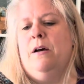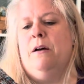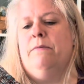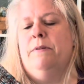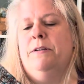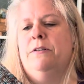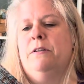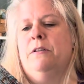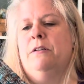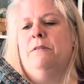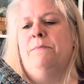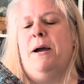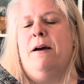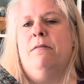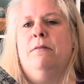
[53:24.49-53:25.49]
original
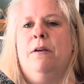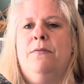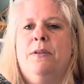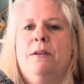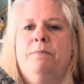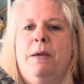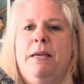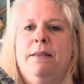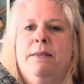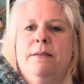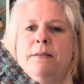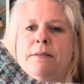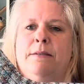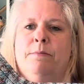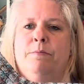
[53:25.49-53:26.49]
amount and then make
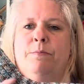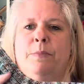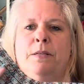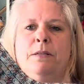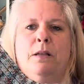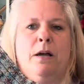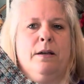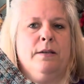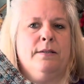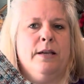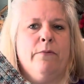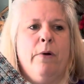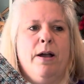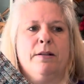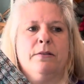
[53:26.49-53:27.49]
this as long as I
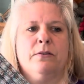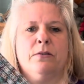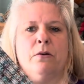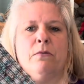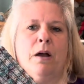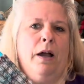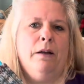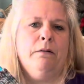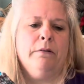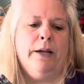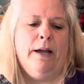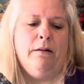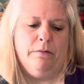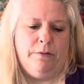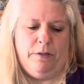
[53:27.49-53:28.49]
want. So I don't
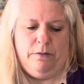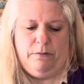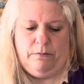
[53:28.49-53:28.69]
count.